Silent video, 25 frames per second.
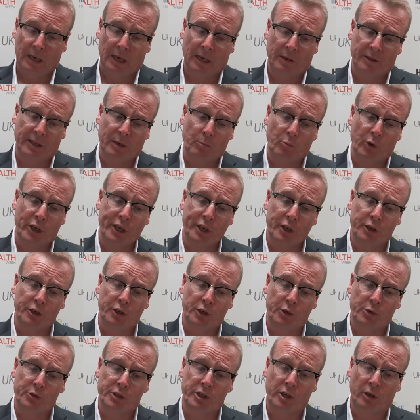and then we can
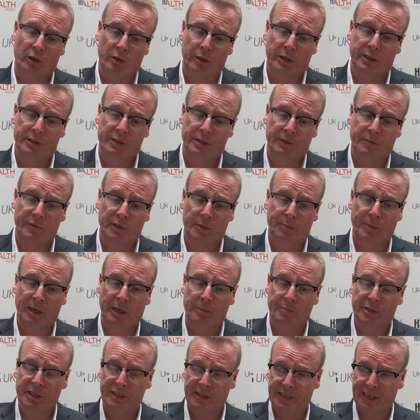use cognitive to be
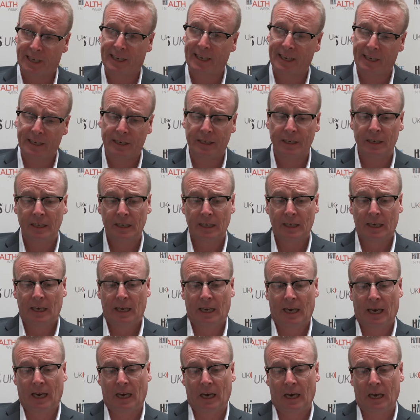able to dig in
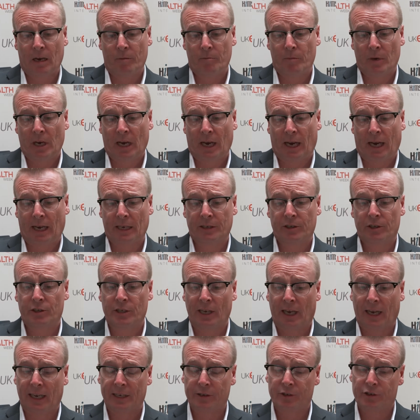
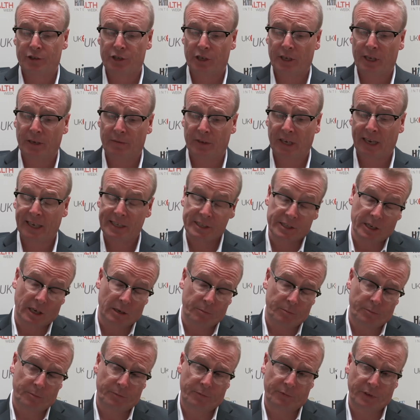and to give a heads
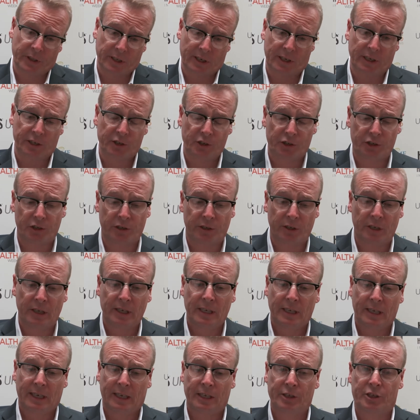up for the clinician
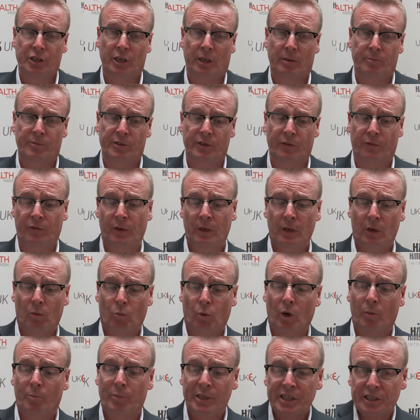in terms of
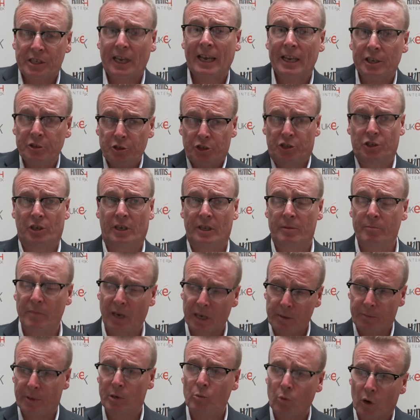what potentially
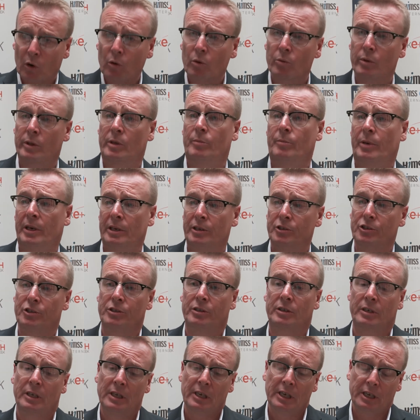may be wrong with the
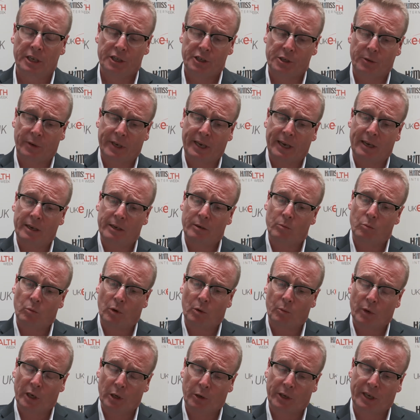patient. So again,
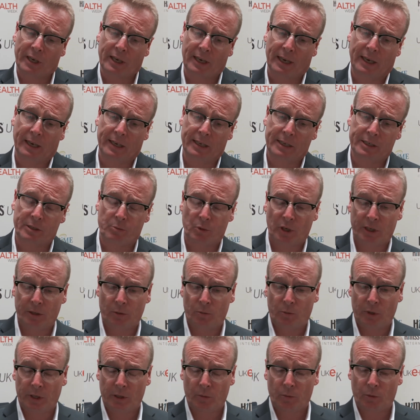what we're looking at is
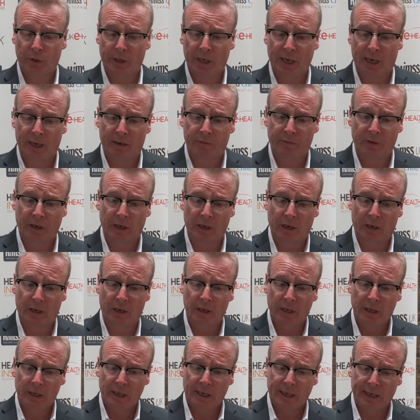we have our
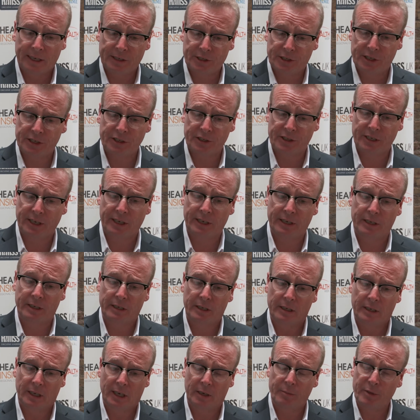existing
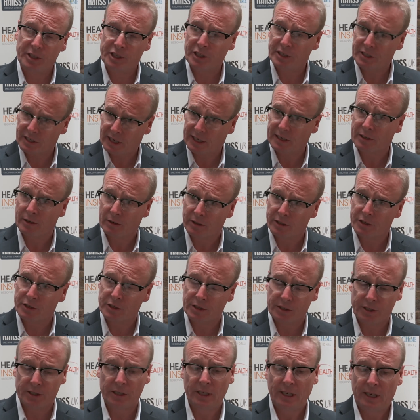imaging
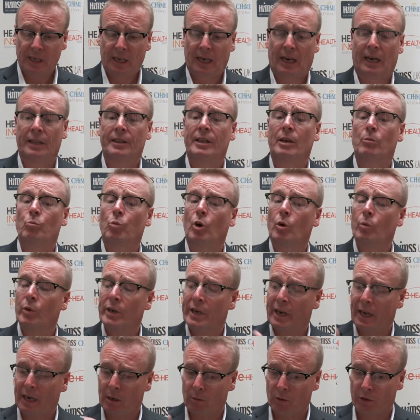technologies, and then what we're
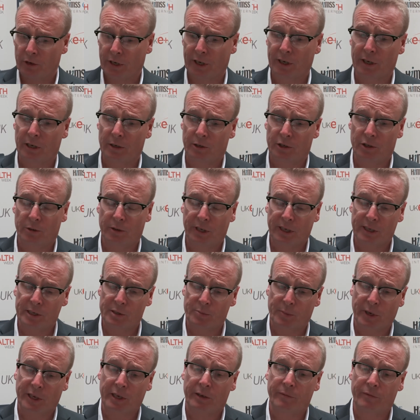now looking at doing is
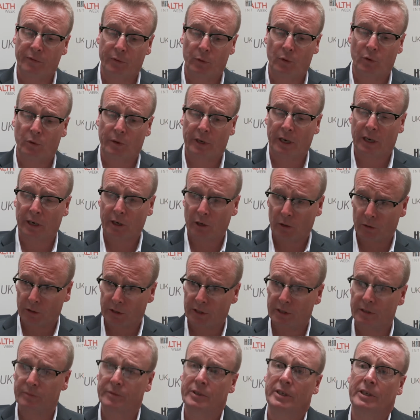bringing forward our
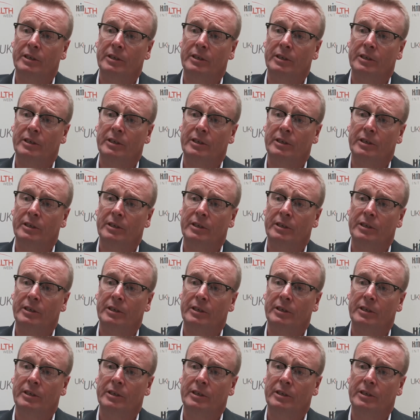cognitive